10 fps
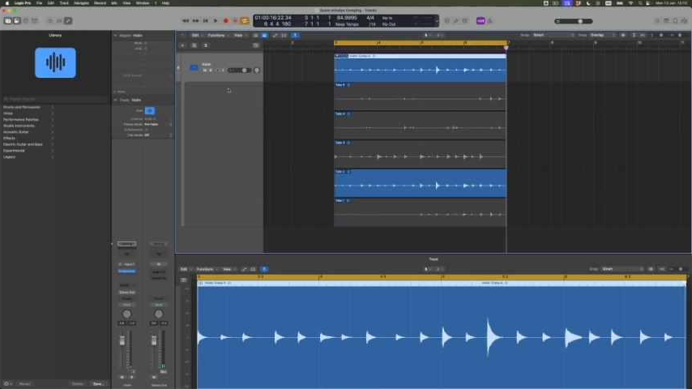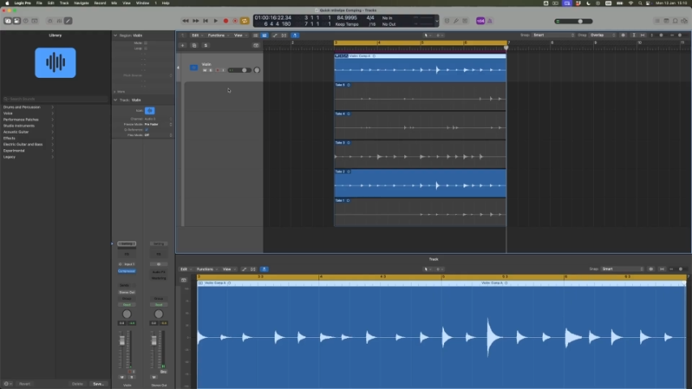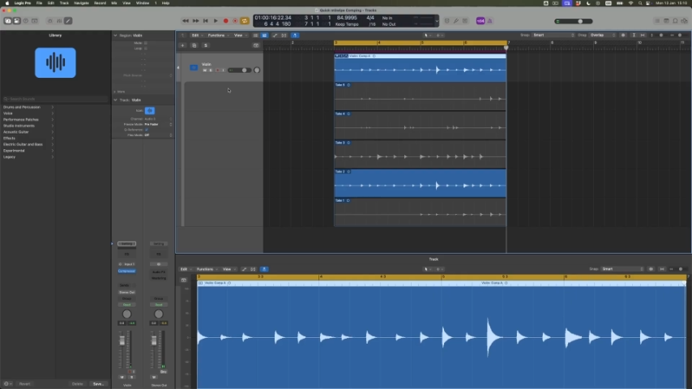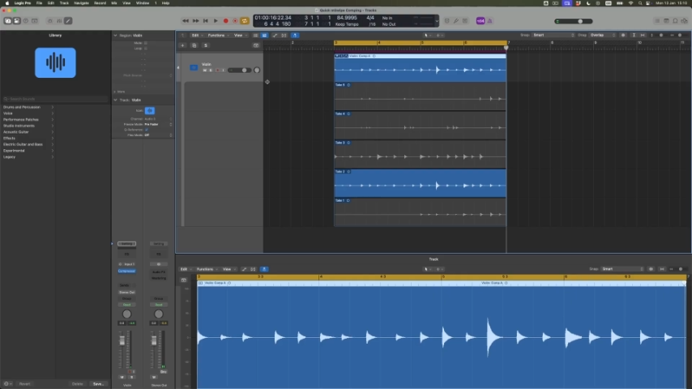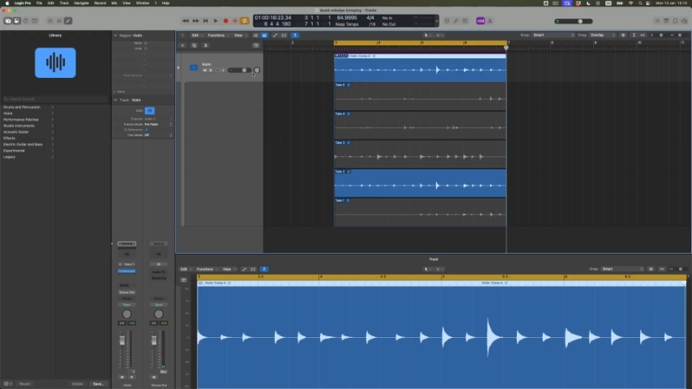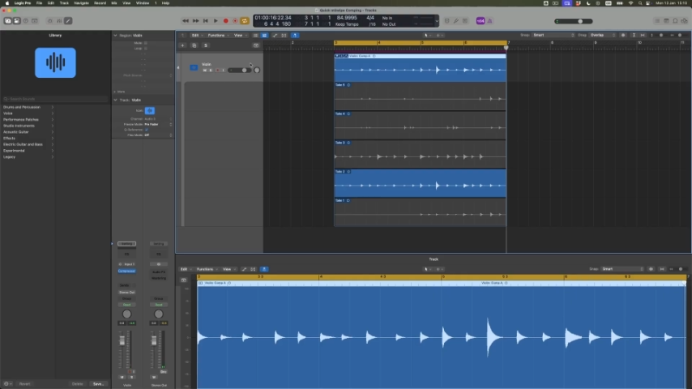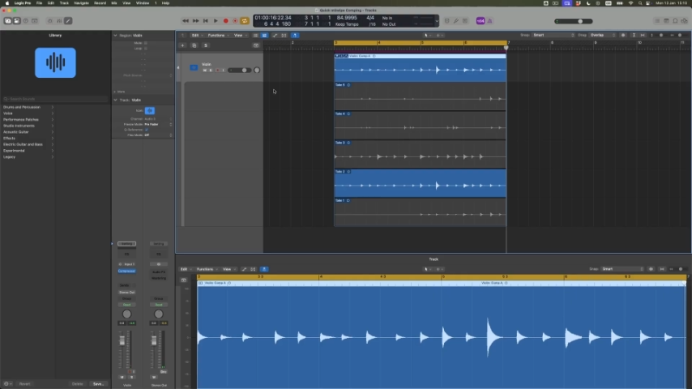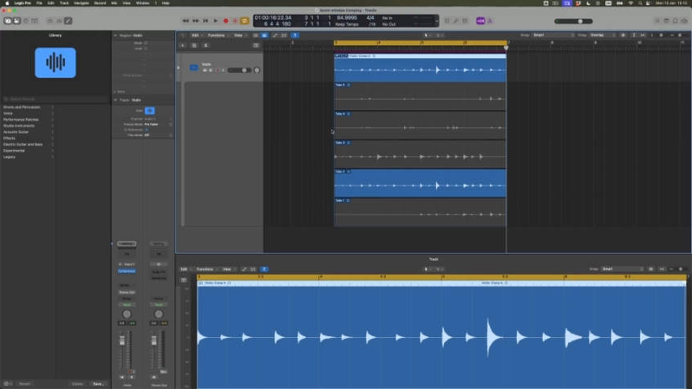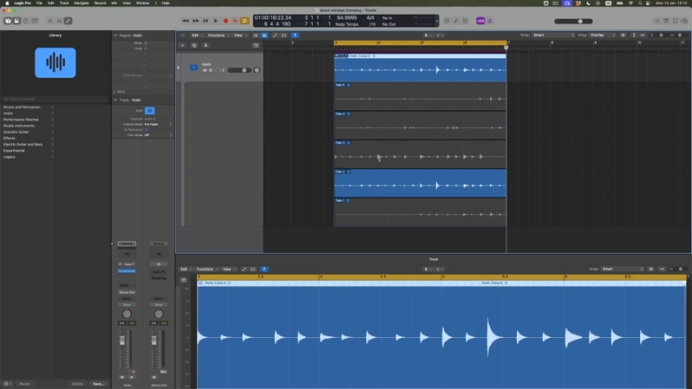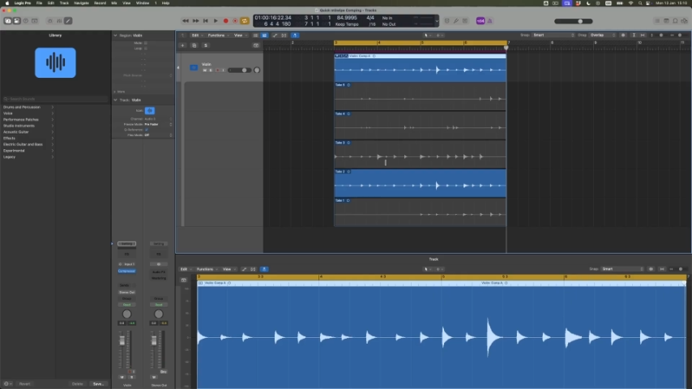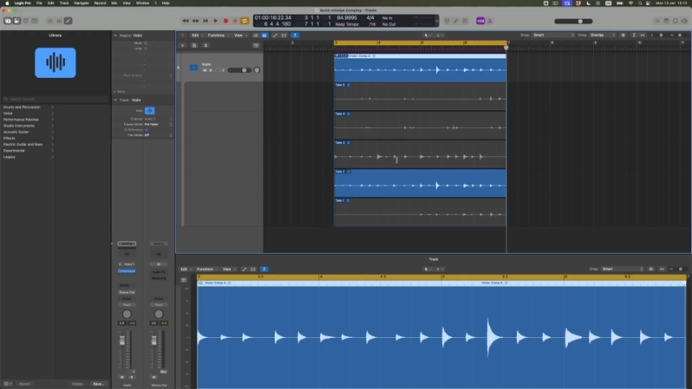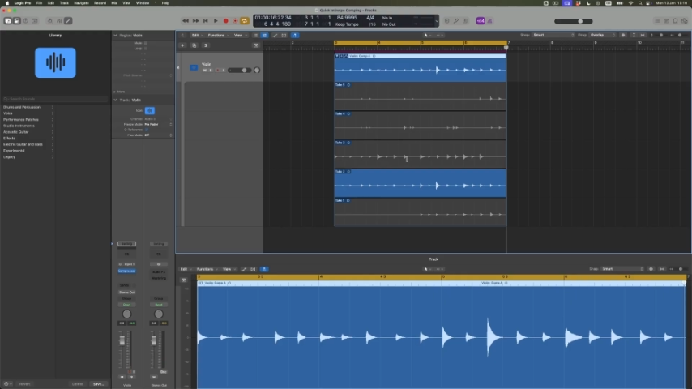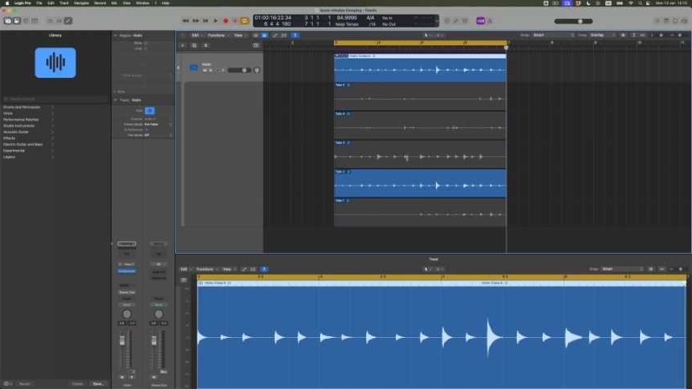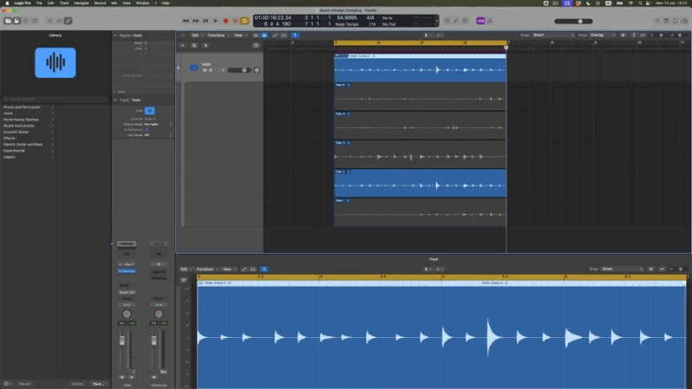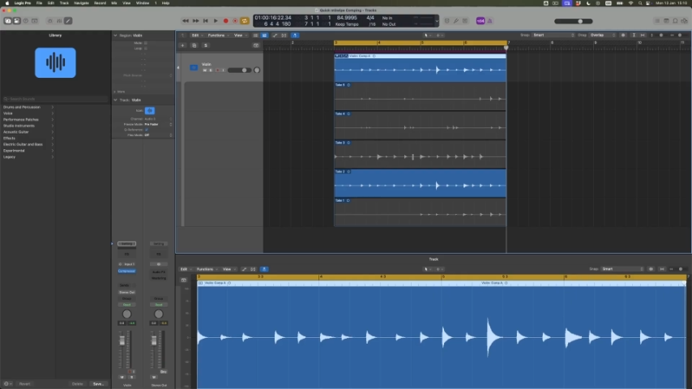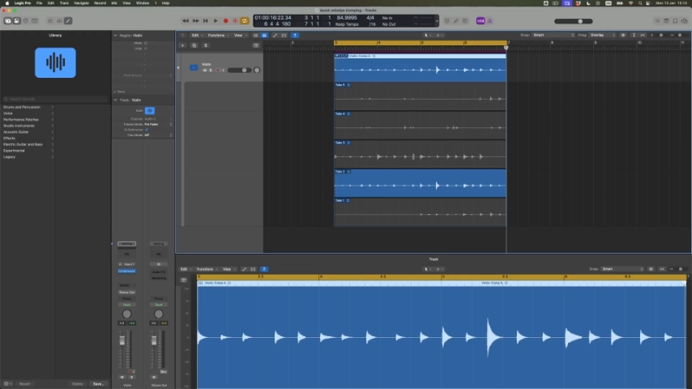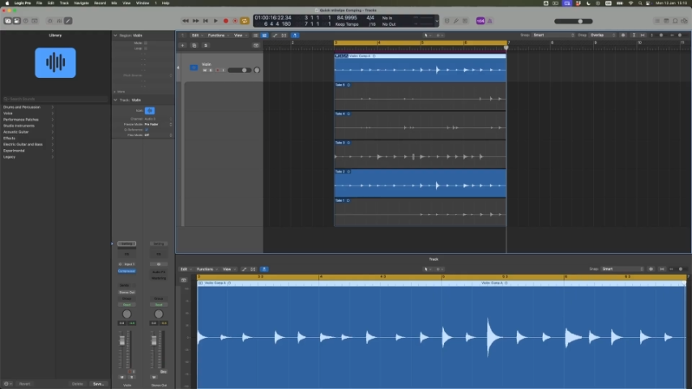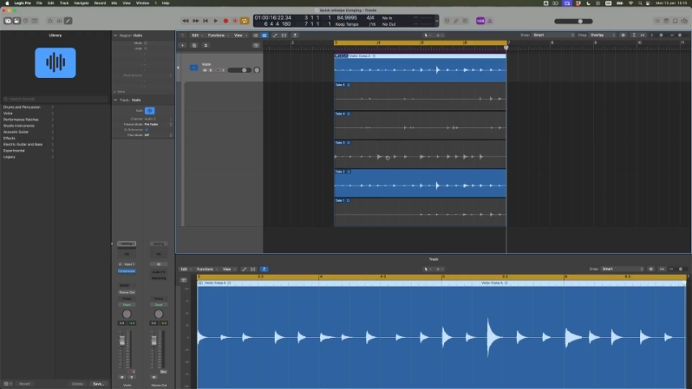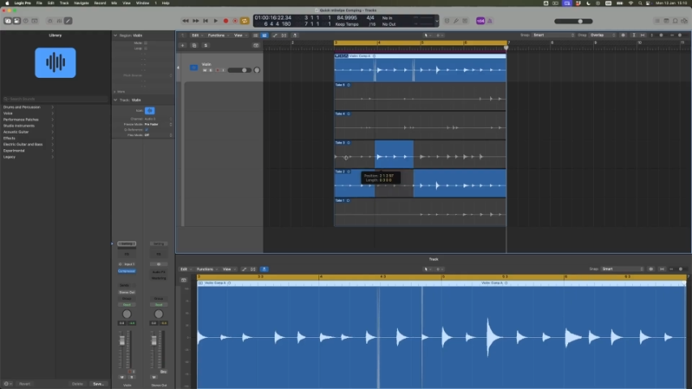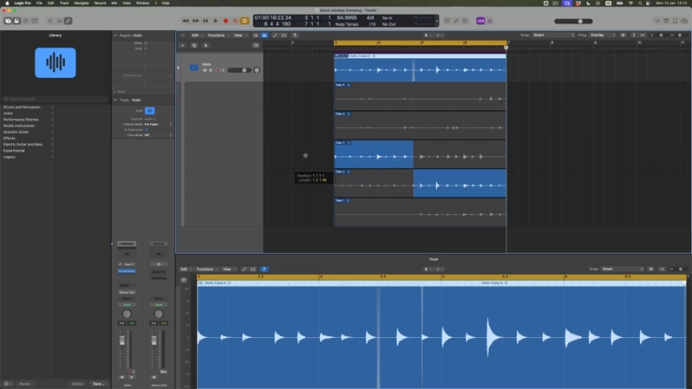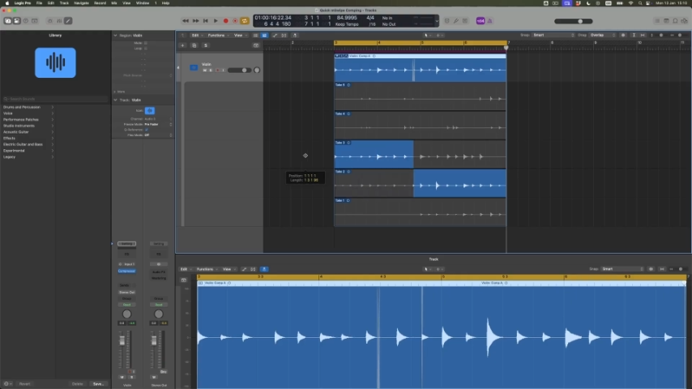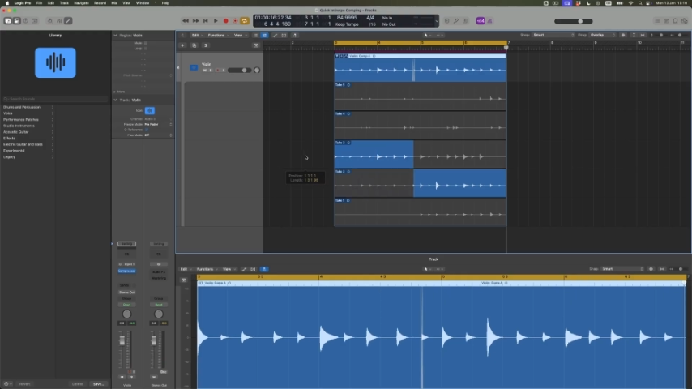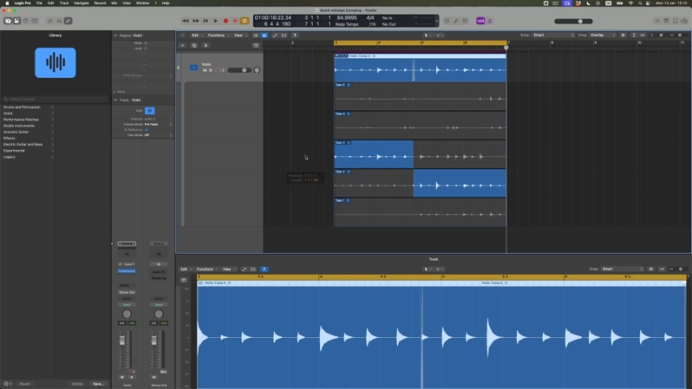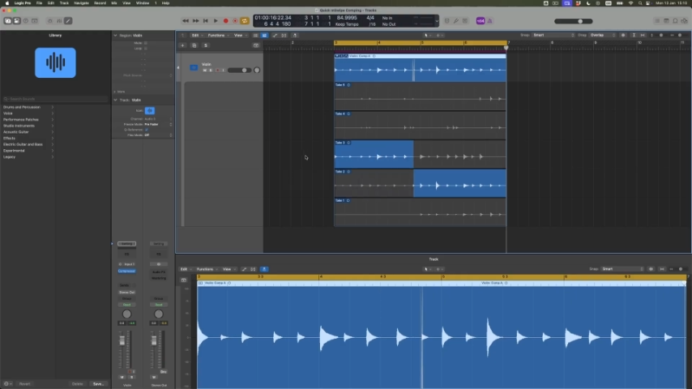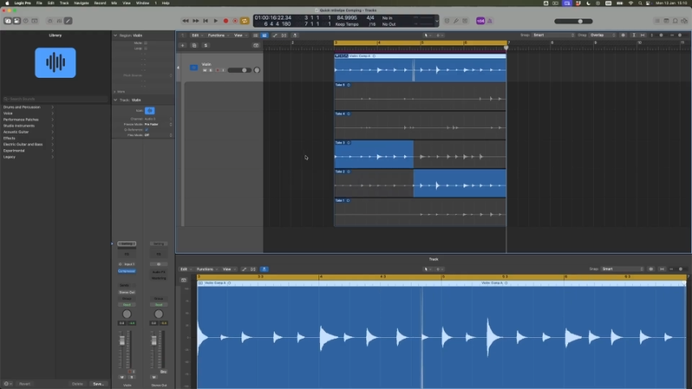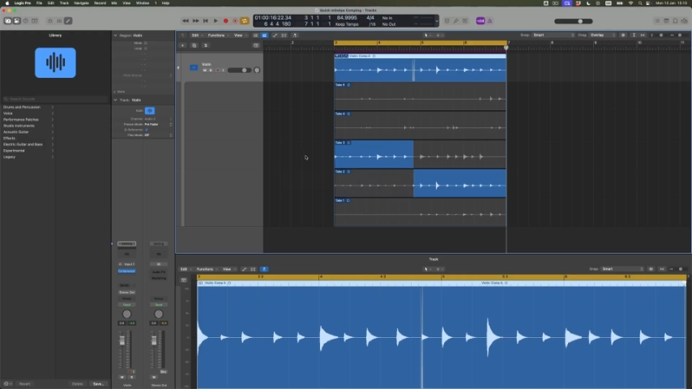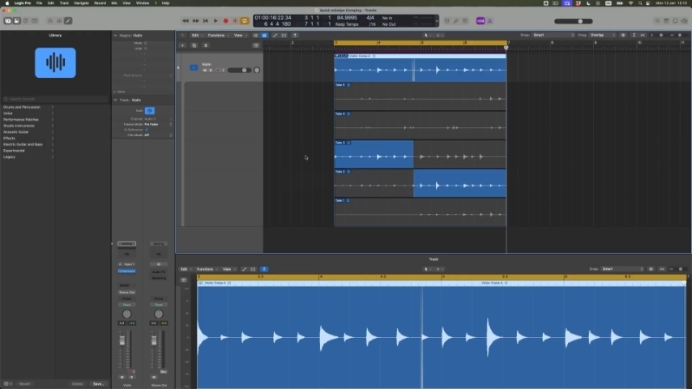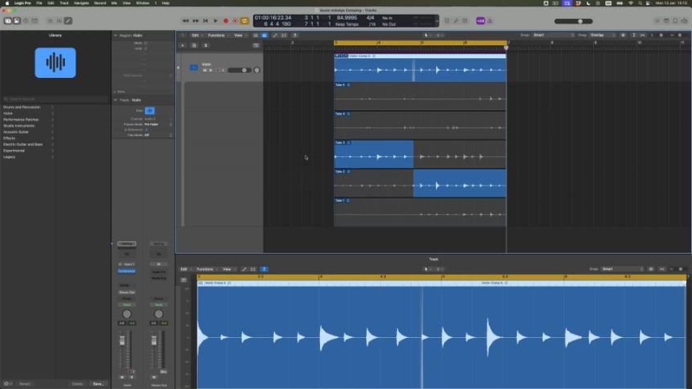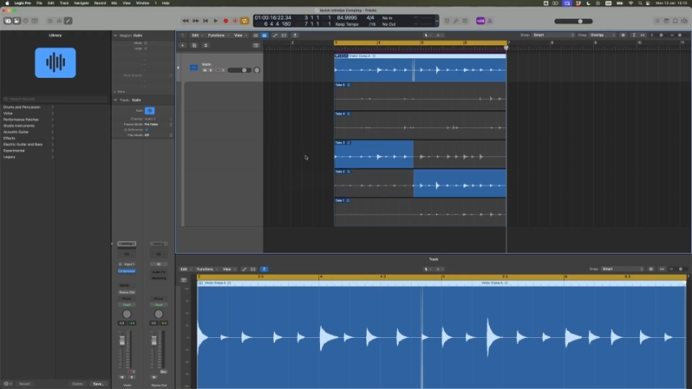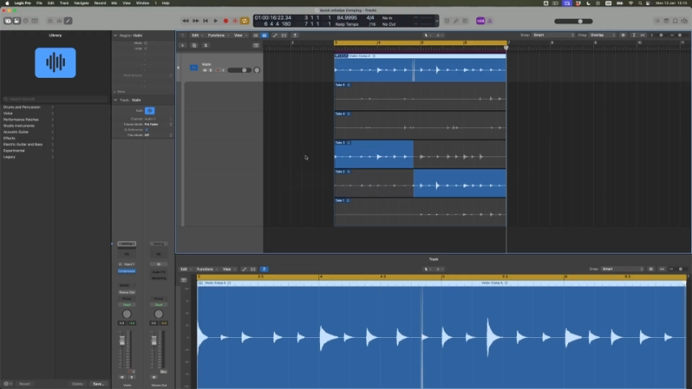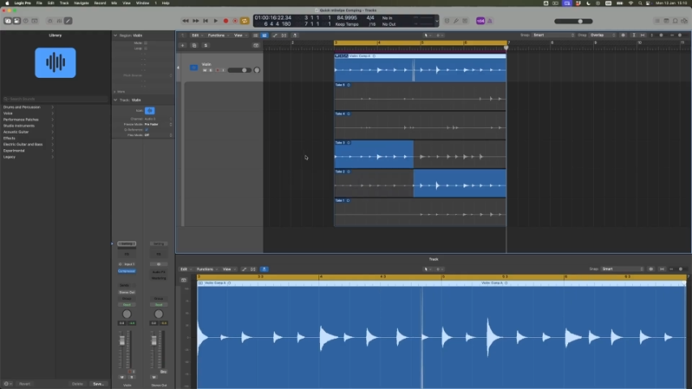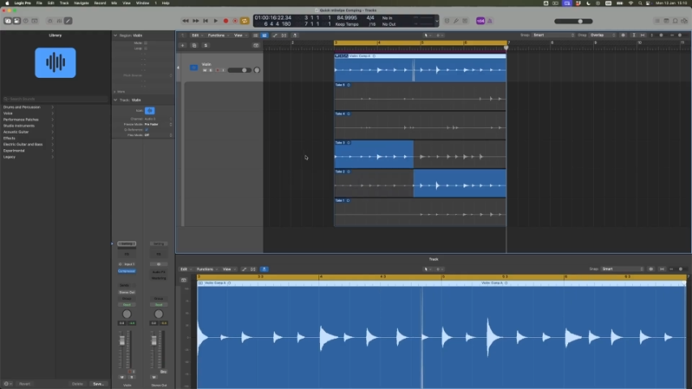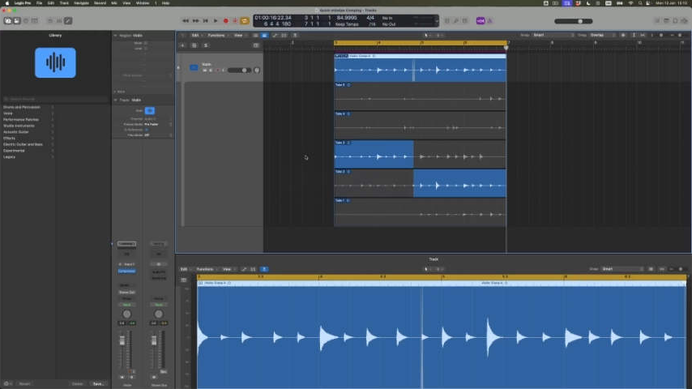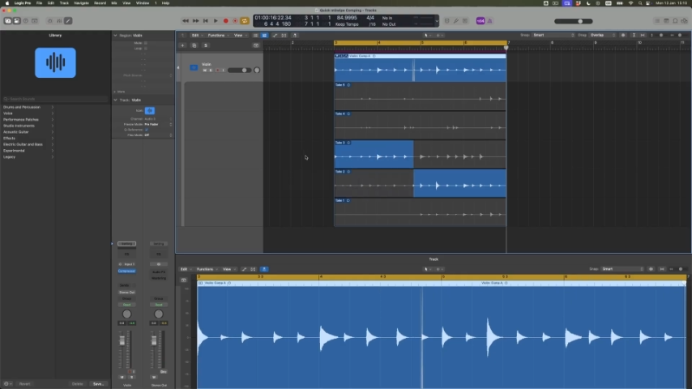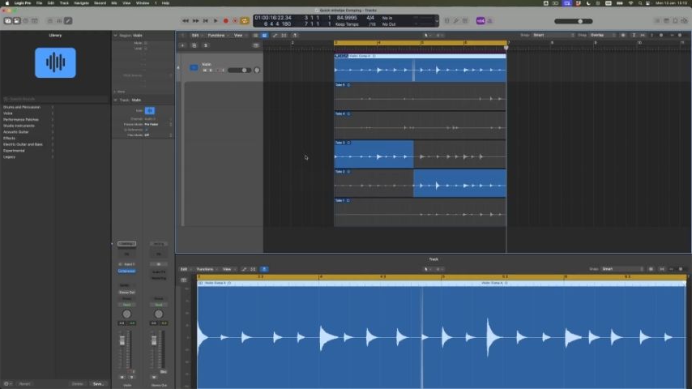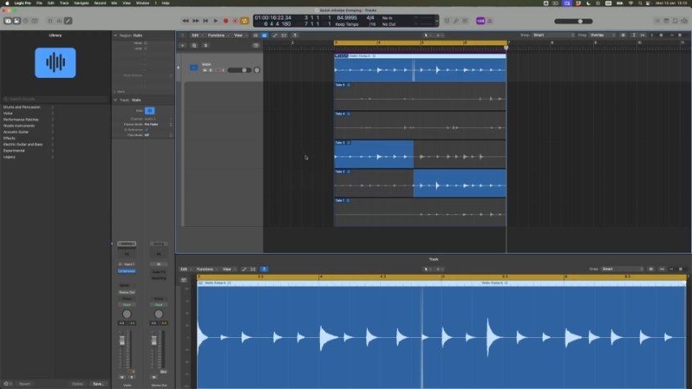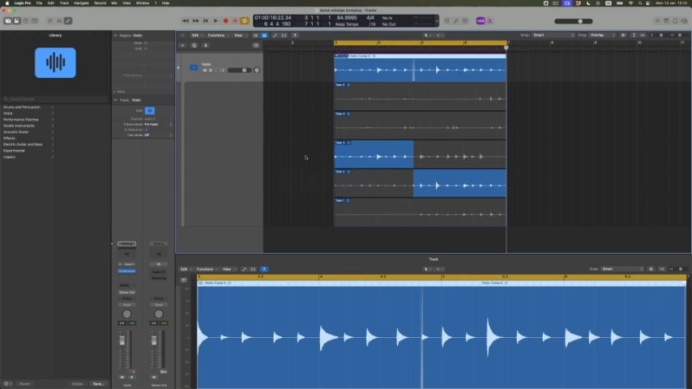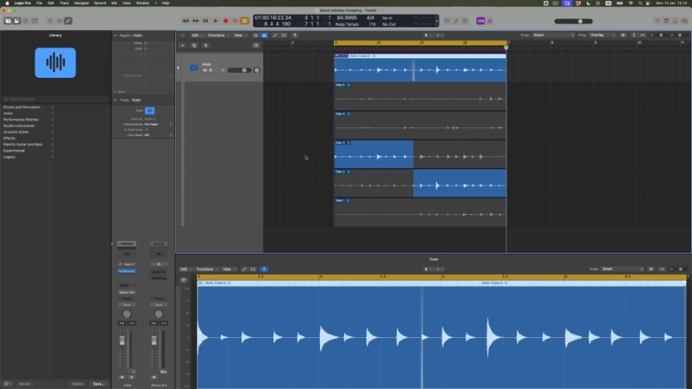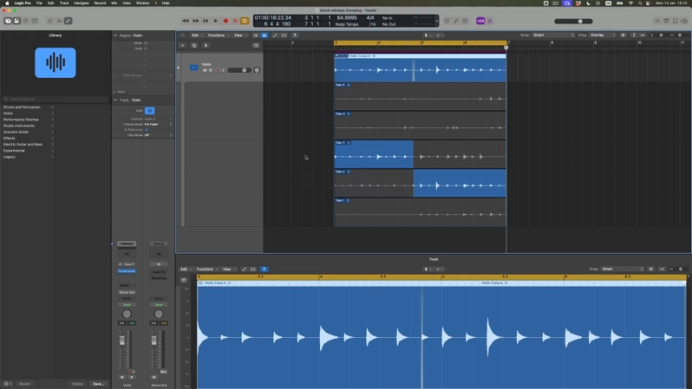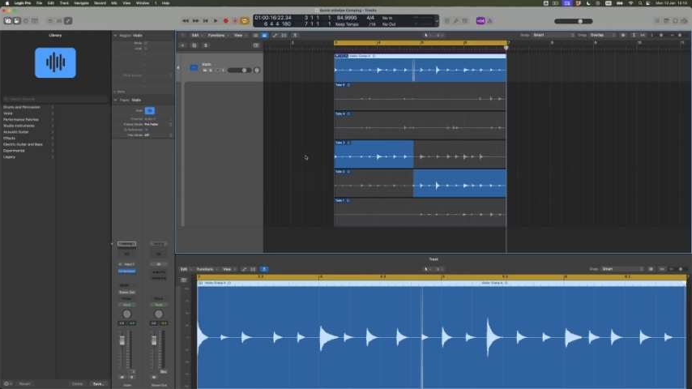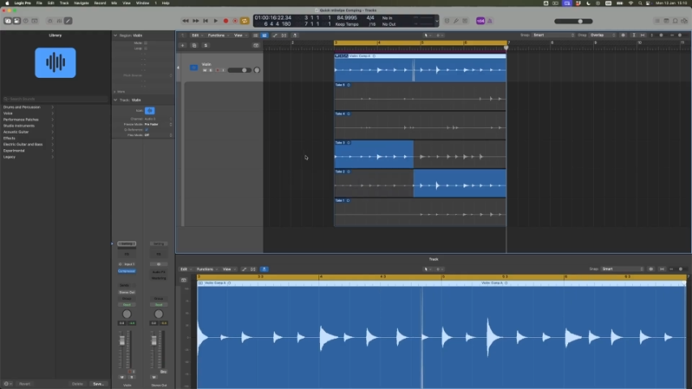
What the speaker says: No face is visible, so there are no lips to read.